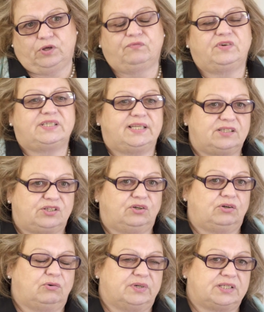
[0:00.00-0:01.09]
Obviously, it's
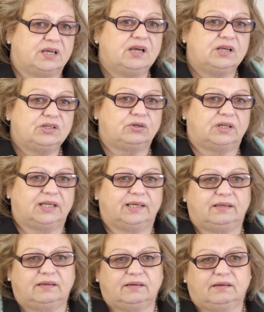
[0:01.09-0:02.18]
not always
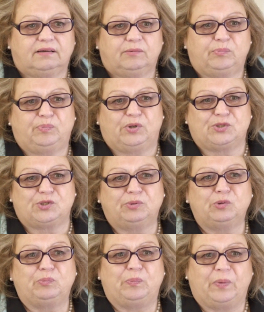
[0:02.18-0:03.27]
totally
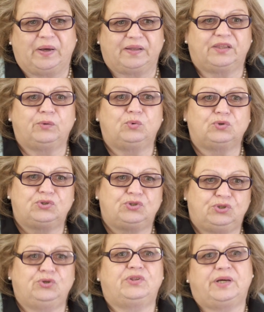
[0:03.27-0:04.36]
possible, but they will
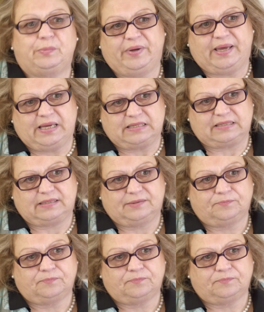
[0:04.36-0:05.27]
do their best.